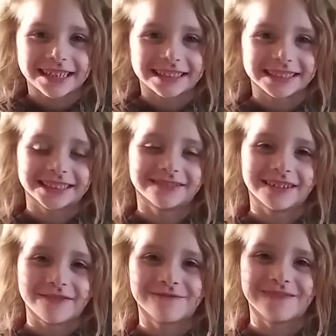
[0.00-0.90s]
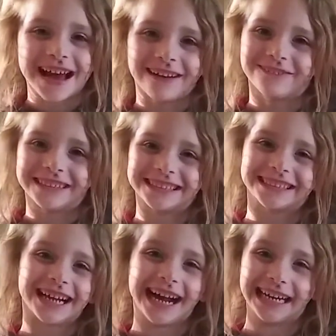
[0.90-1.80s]
can do with math and
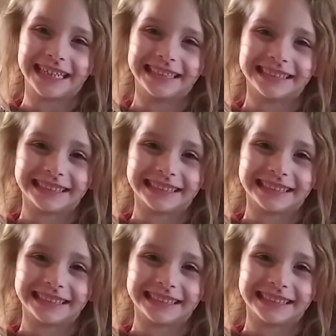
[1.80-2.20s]
science.